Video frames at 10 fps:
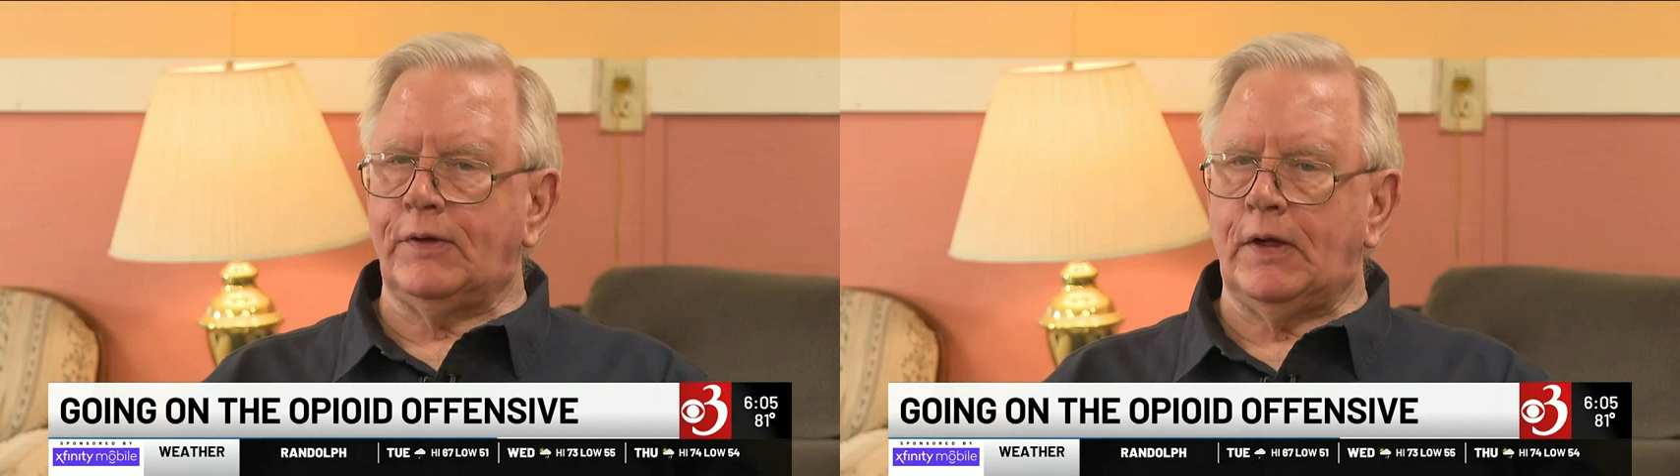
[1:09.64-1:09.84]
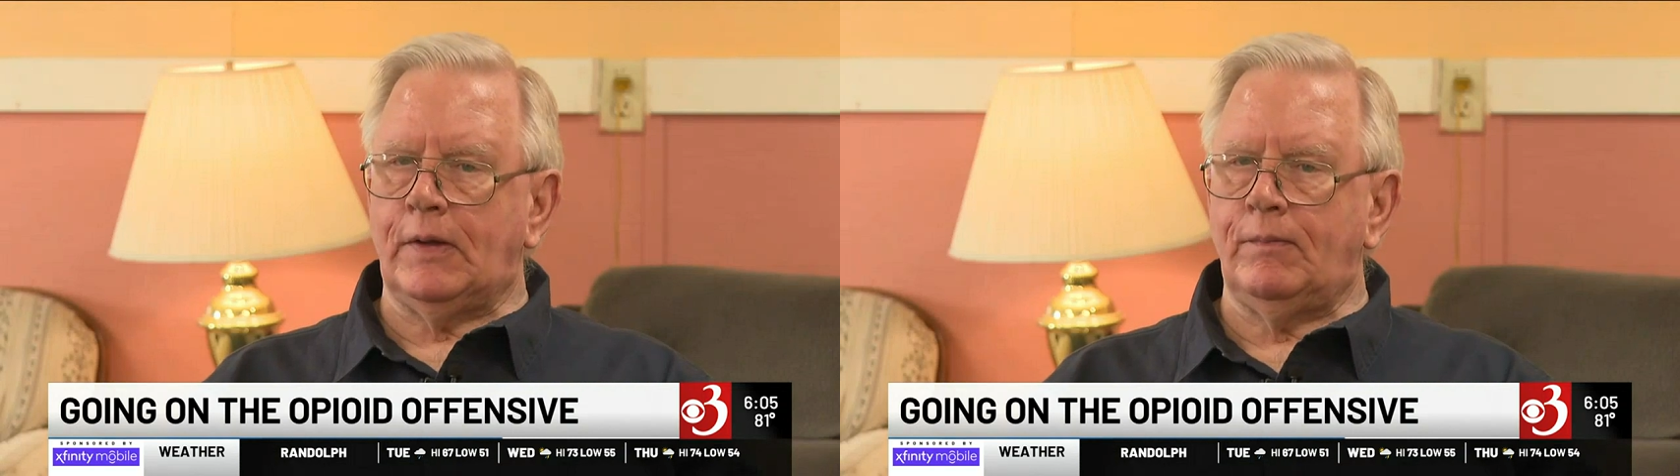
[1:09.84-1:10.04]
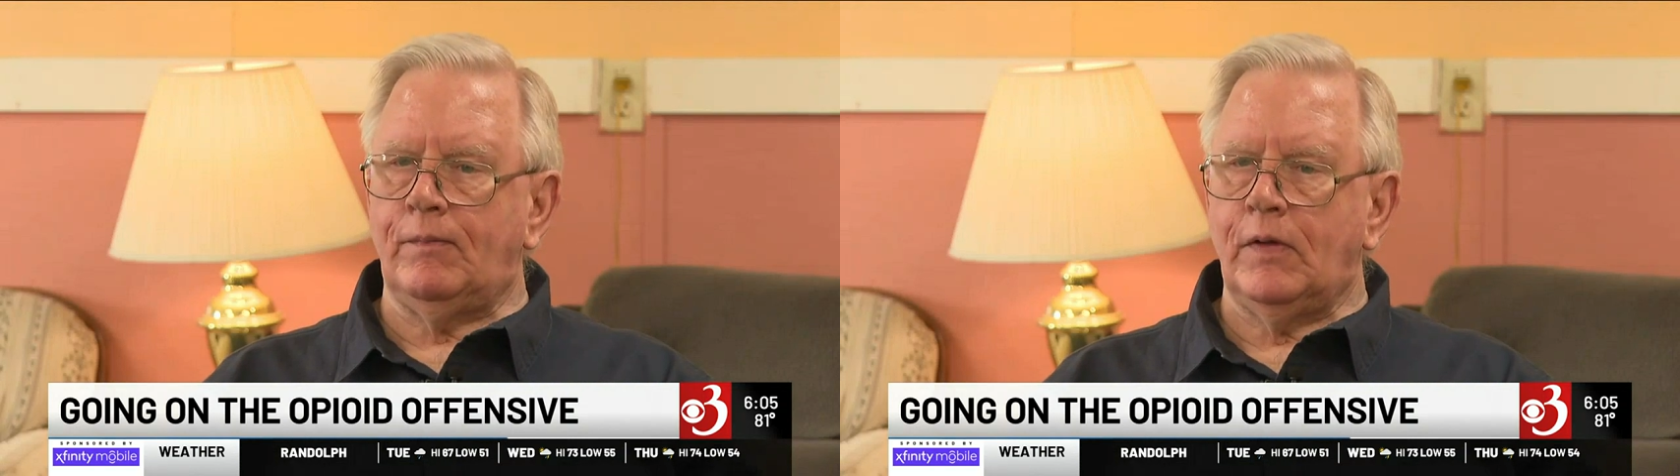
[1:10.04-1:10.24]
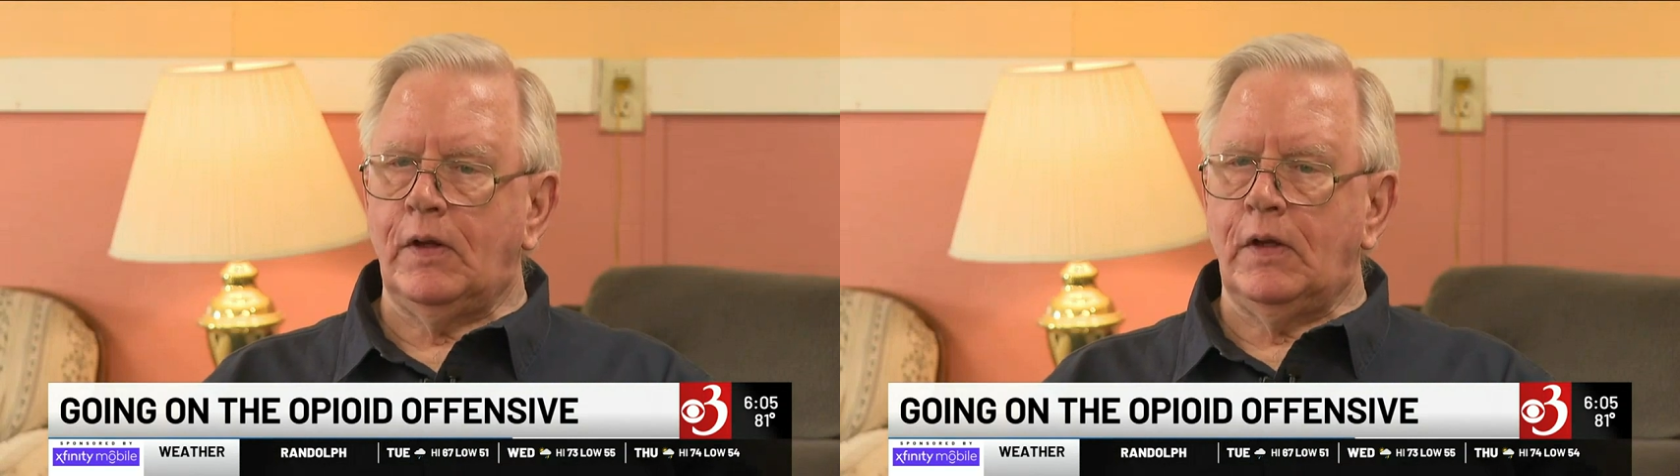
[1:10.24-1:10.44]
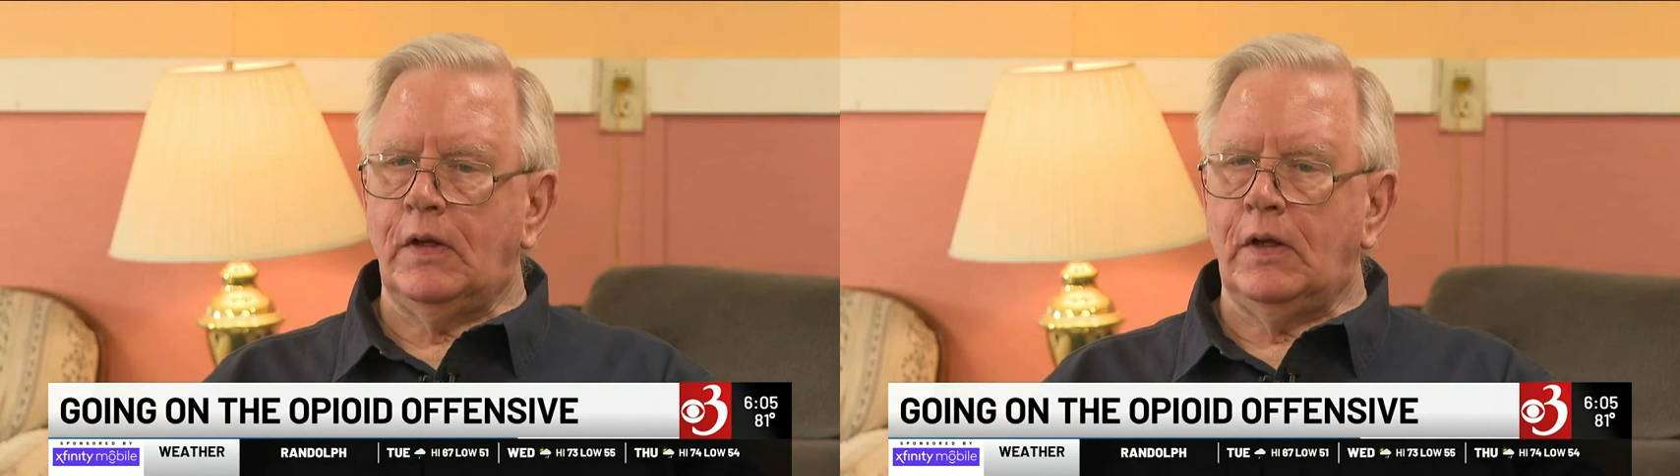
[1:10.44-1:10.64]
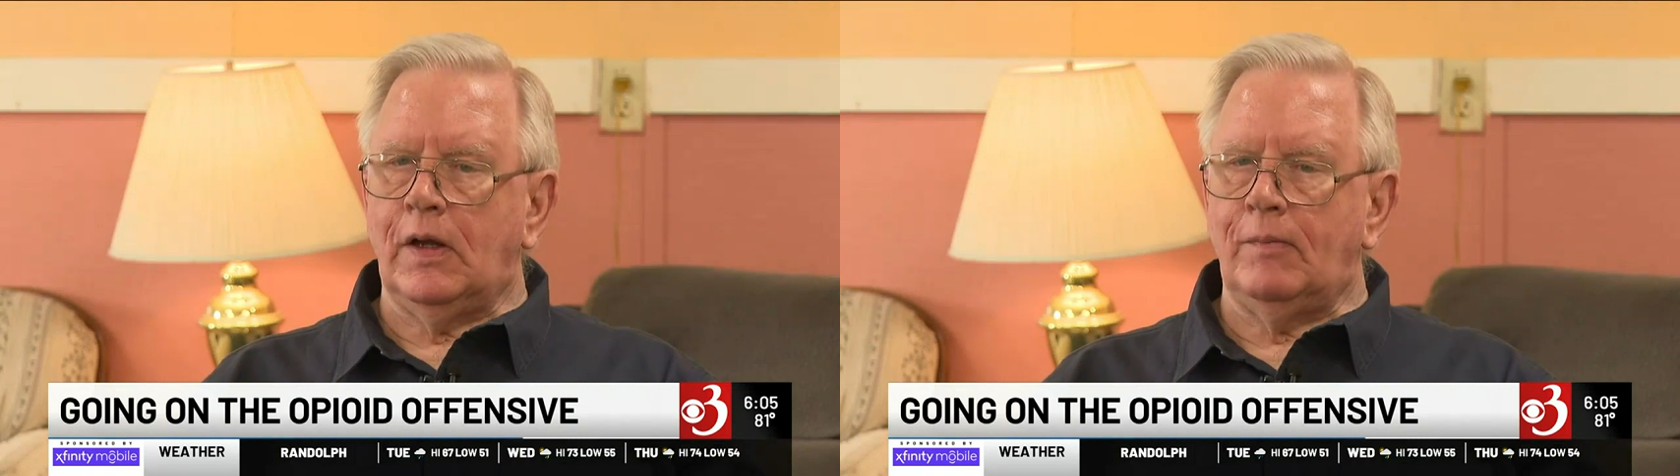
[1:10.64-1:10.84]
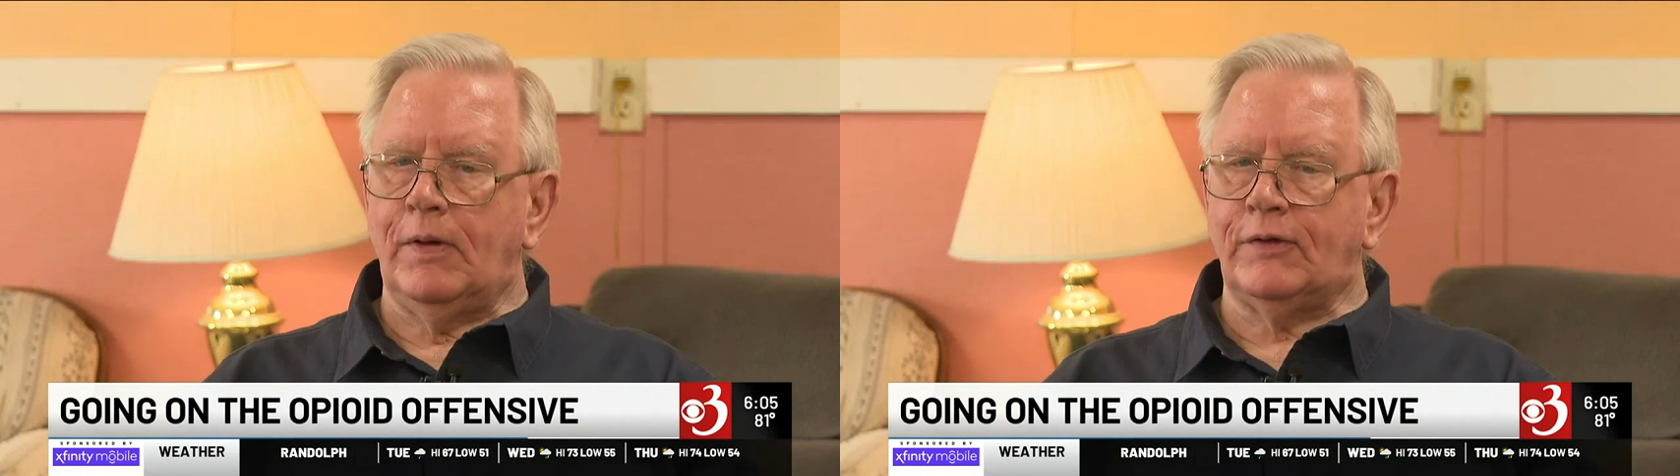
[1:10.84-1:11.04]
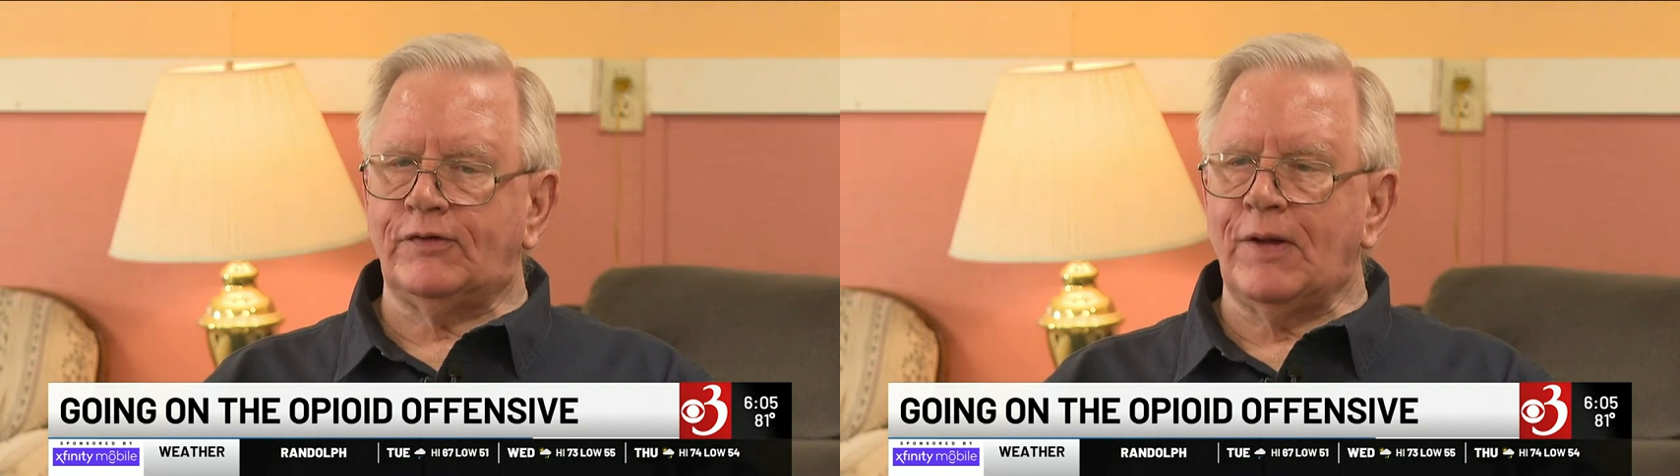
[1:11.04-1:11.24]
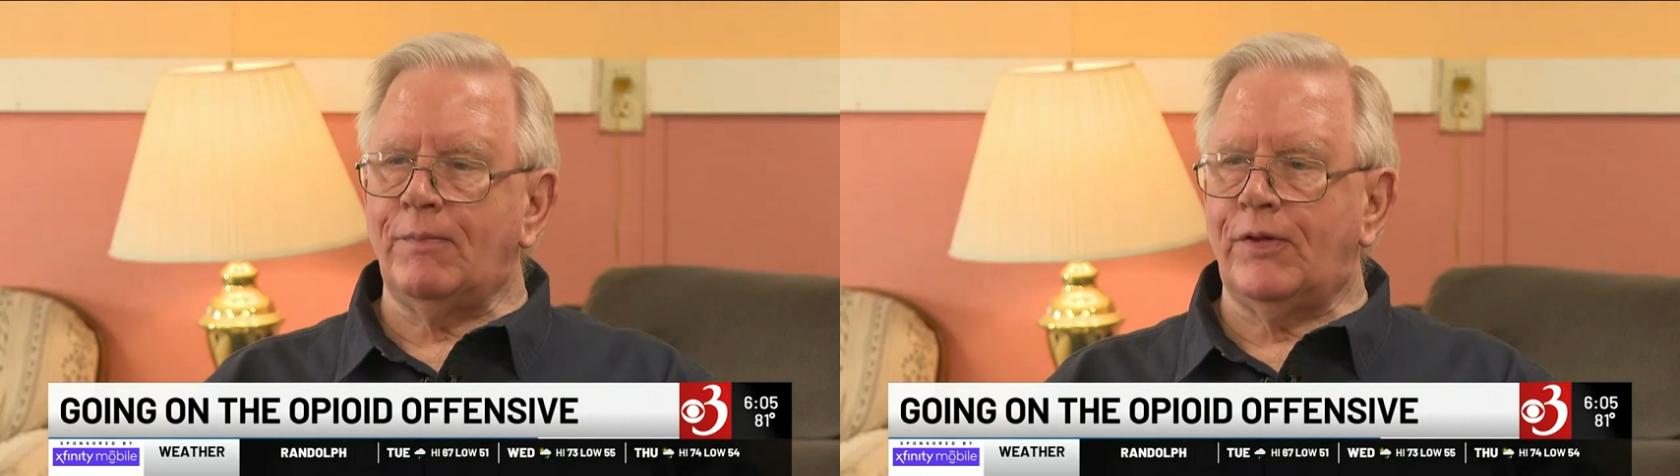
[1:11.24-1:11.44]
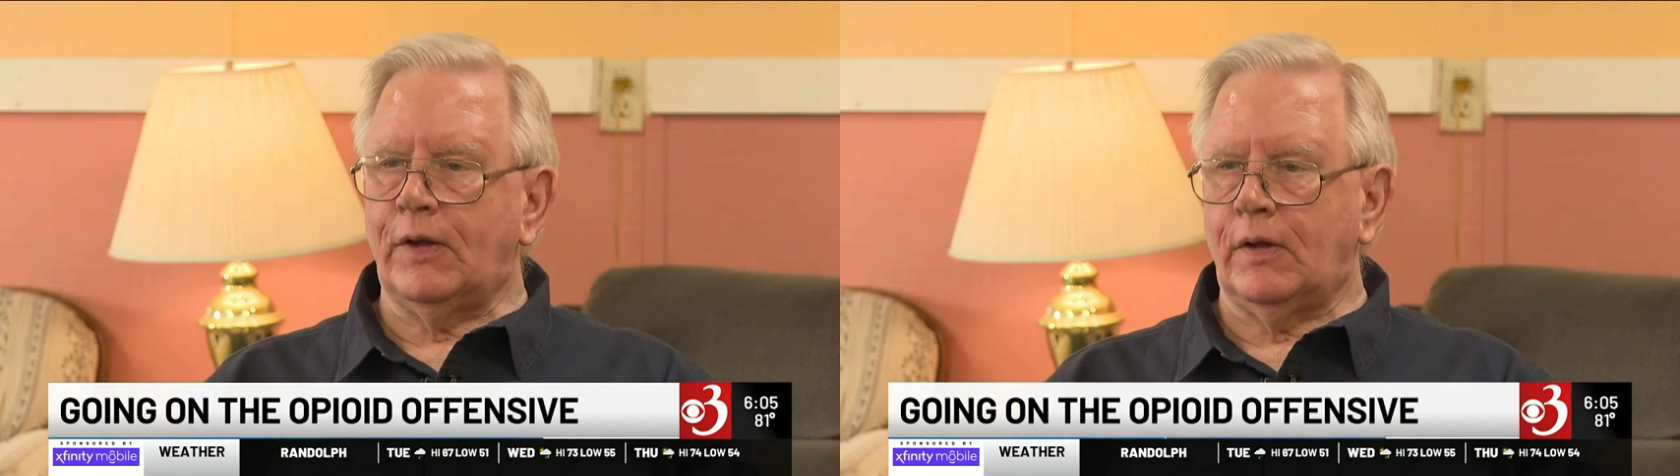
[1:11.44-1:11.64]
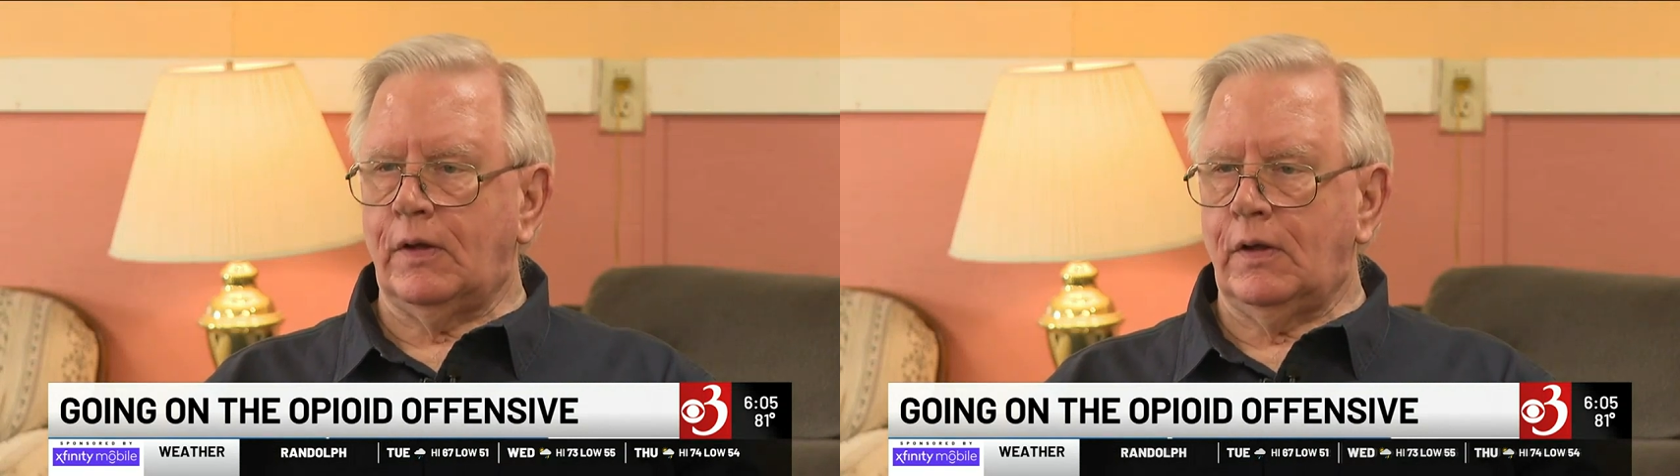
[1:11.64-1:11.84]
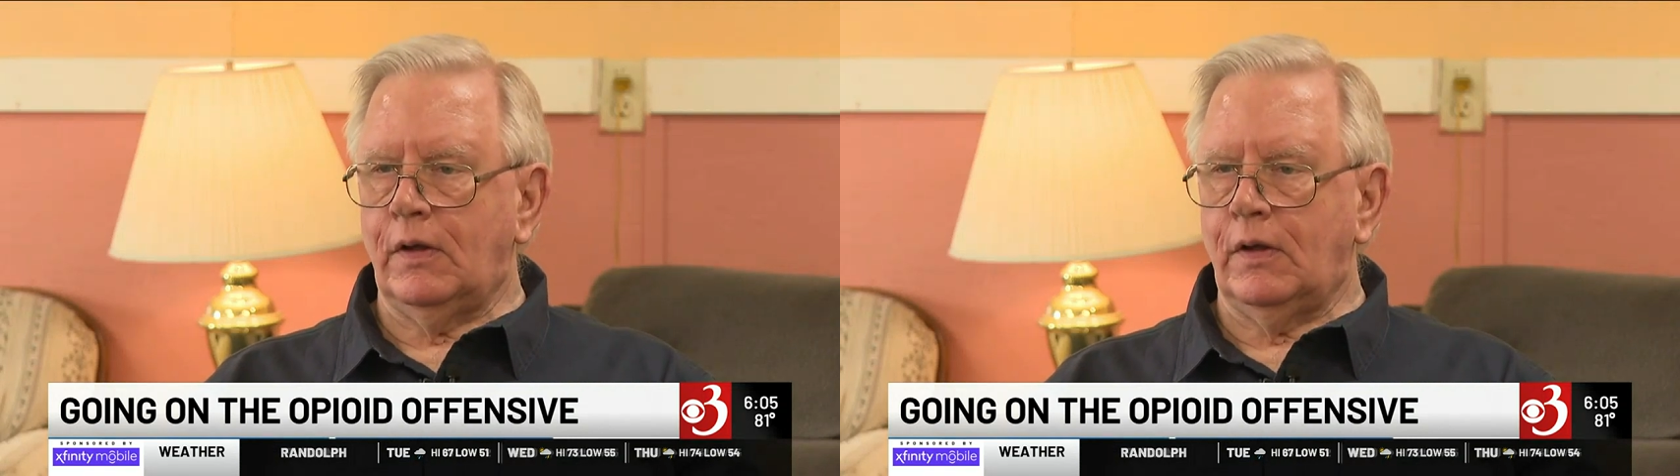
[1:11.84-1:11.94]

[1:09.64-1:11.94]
um, uh, but it's something,